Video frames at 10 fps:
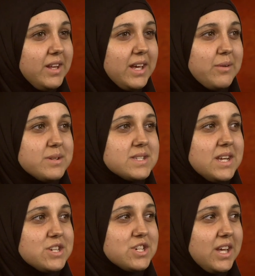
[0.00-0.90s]
Like it was
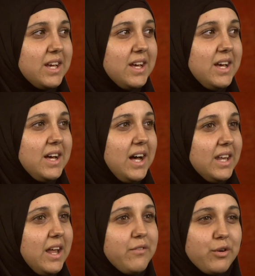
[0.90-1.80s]
such like a
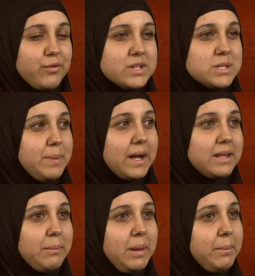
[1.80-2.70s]
level of
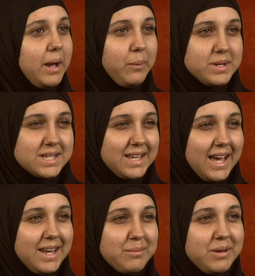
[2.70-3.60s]
respect that maybe I wasn't
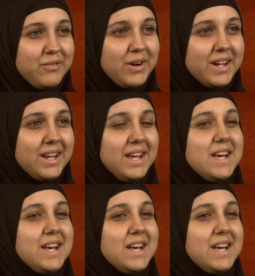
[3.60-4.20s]
getting before.